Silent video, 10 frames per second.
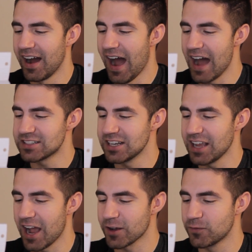
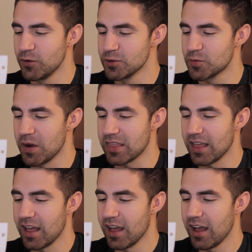Hachiyak fused with
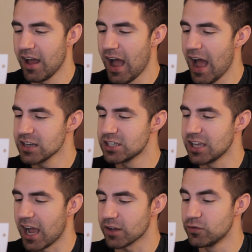
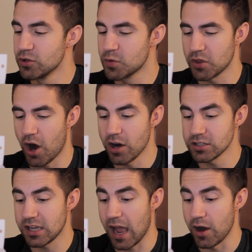Hachiyak fused with
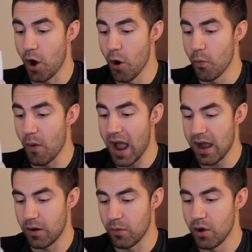Arcticon. Oh,
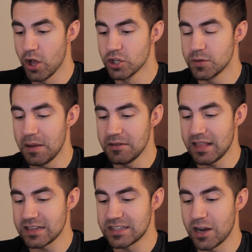wow. So maybe
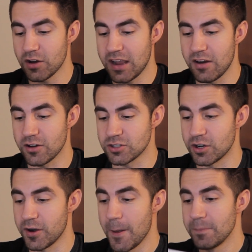that's their
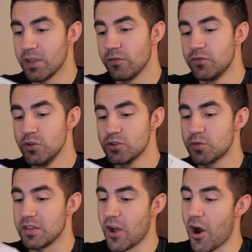character fused
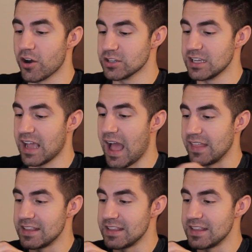with Arcticon.